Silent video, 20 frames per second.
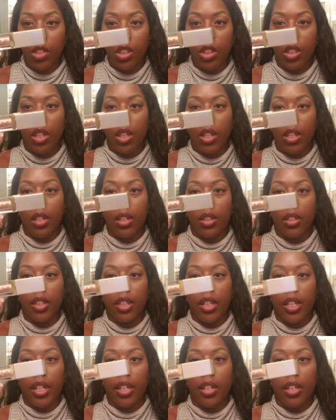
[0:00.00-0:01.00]

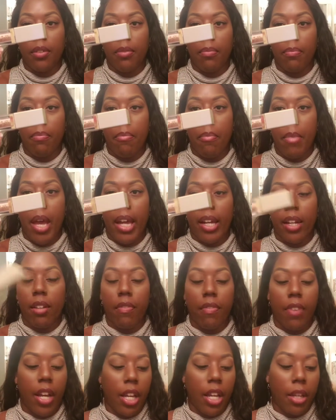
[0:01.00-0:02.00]

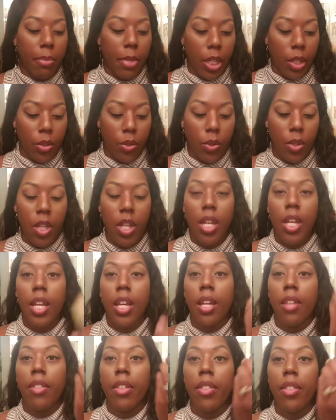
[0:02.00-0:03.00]
magnifying metal,
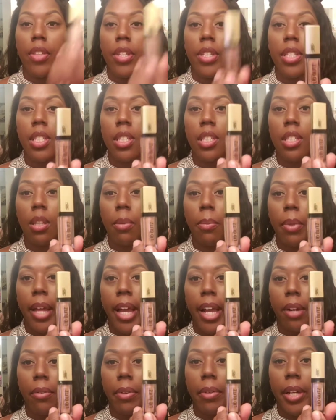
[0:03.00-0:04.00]
and then this is the
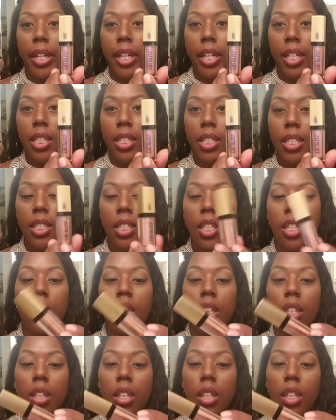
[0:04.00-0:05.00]
Black Radiance
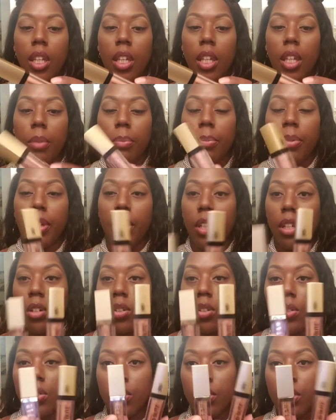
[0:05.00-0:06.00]
lid
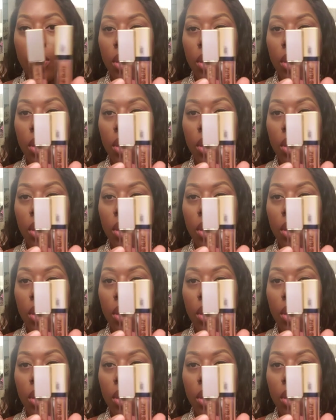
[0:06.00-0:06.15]
appeal,